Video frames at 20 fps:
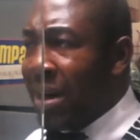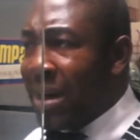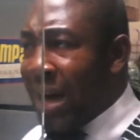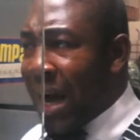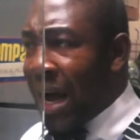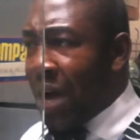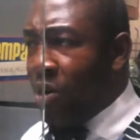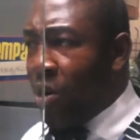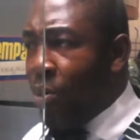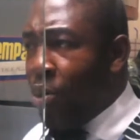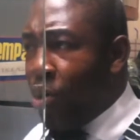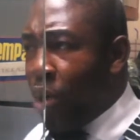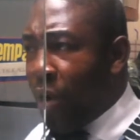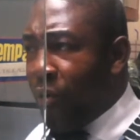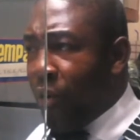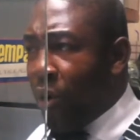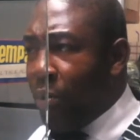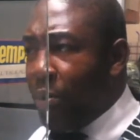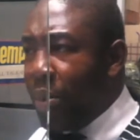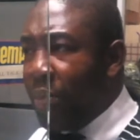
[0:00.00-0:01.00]
You can't even
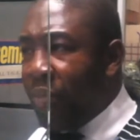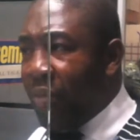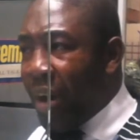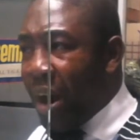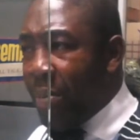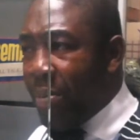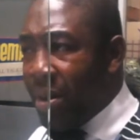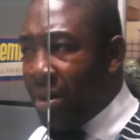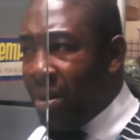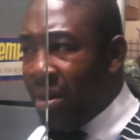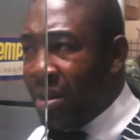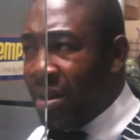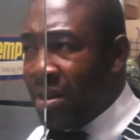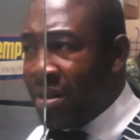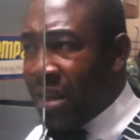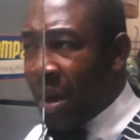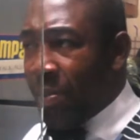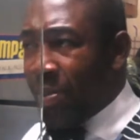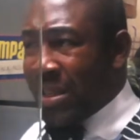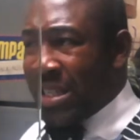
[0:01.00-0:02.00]
call for me, frame.
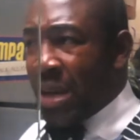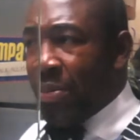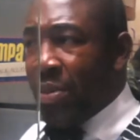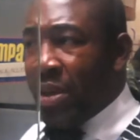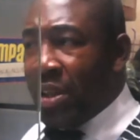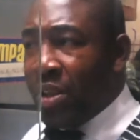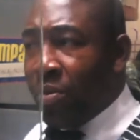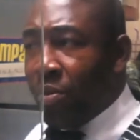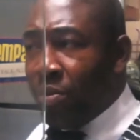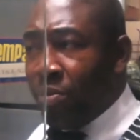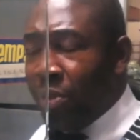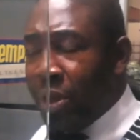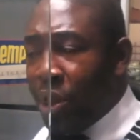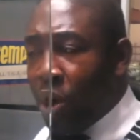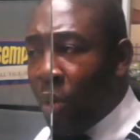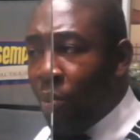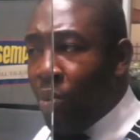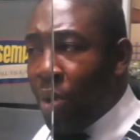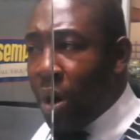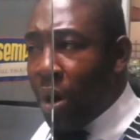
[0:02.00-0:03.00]
Sempese mi
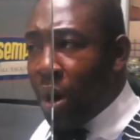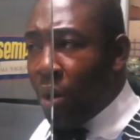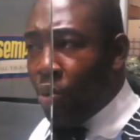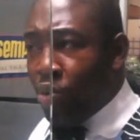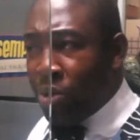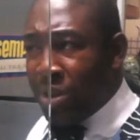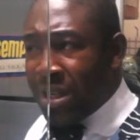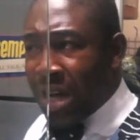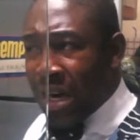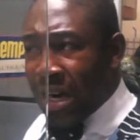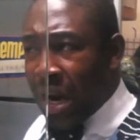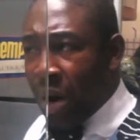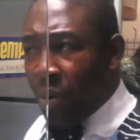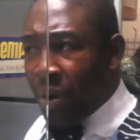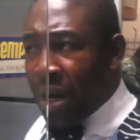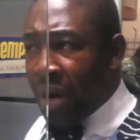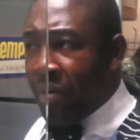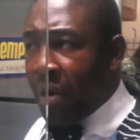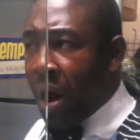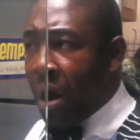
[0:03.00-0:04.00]
yomu ekuti ana
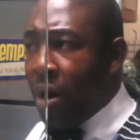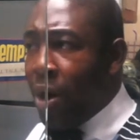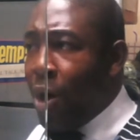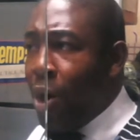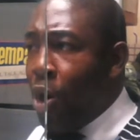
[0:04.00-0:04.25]
whatever.